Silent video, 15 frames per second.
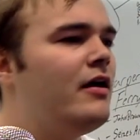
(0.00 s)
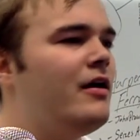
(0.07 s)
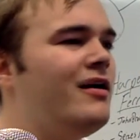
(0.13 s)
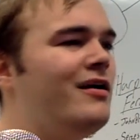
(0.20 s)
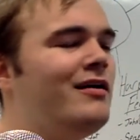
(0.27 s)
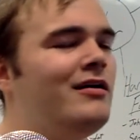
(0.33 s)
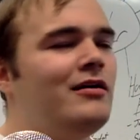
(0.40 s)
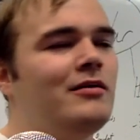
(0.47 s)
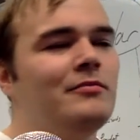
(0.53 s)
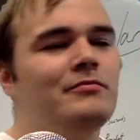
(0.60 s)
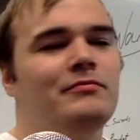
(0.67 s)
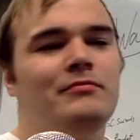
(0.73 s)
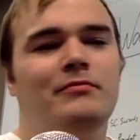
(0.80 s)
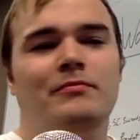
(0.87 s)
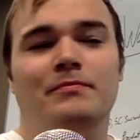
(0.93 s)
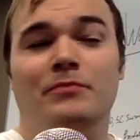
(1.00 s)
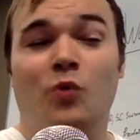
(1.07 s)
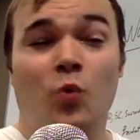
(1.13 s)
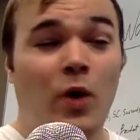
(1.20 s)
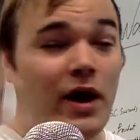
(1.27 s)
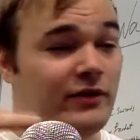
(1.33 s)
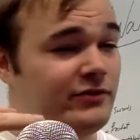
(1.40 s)
The
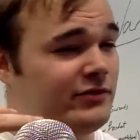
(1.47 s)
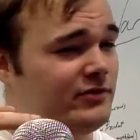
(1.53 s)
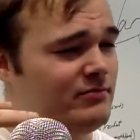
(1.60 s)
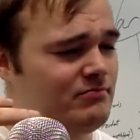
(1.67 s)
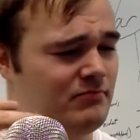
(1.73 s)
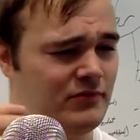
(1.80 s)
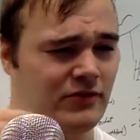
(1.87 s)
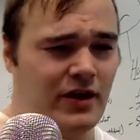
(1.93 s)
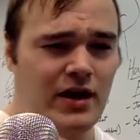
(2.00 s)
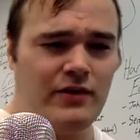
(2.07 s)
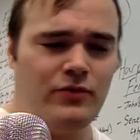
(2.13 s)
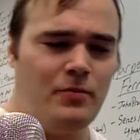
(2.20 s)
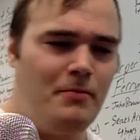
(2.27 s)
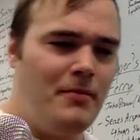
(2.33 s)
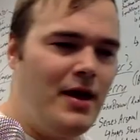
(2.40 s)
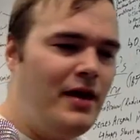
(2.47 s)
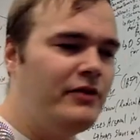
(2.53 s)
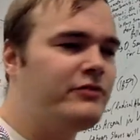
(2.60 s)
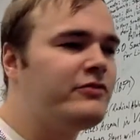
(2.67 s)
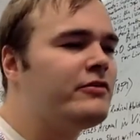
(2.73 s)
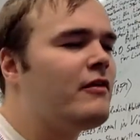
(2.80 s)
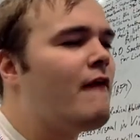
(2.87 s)
west, it's kind of a
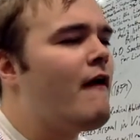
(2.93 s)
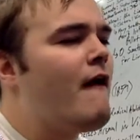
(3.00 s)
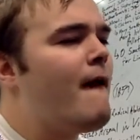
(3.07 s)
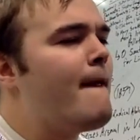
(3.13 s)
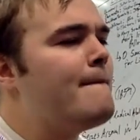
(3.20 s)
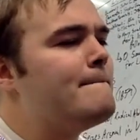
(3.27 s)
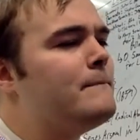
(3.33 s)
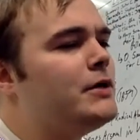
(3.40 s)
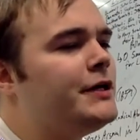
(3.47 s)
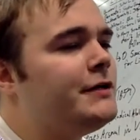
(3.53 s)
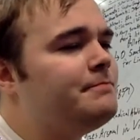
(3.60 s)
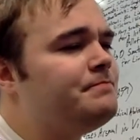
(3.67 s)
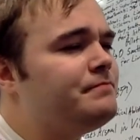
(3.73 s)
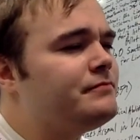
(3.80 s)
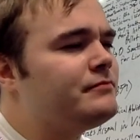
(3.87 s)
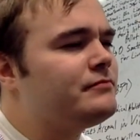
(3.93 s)
mess. But